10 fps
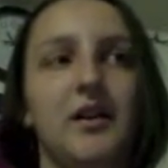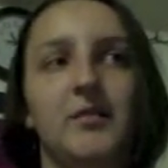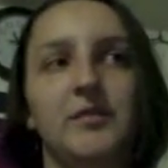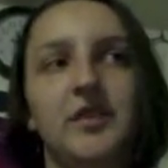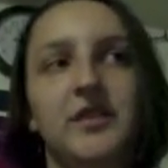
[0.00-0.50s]

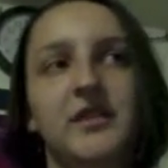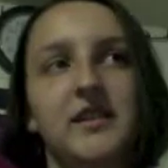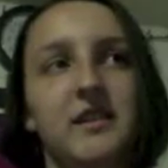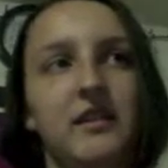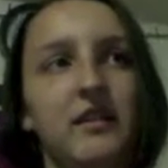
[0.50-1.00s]
just
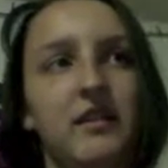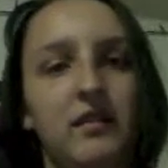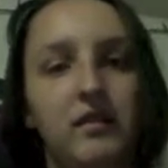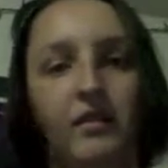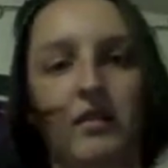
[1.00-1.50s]

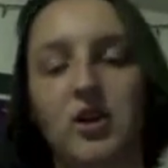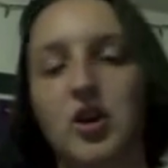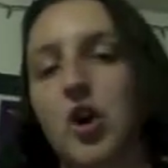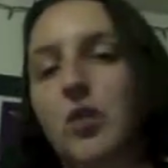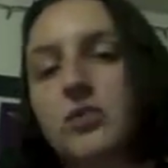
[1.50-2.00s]
the
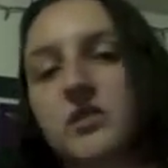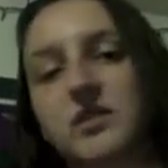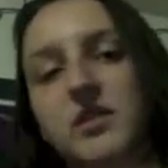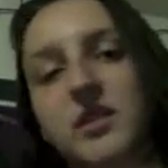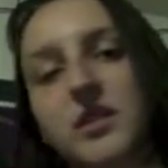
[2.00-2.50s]
notes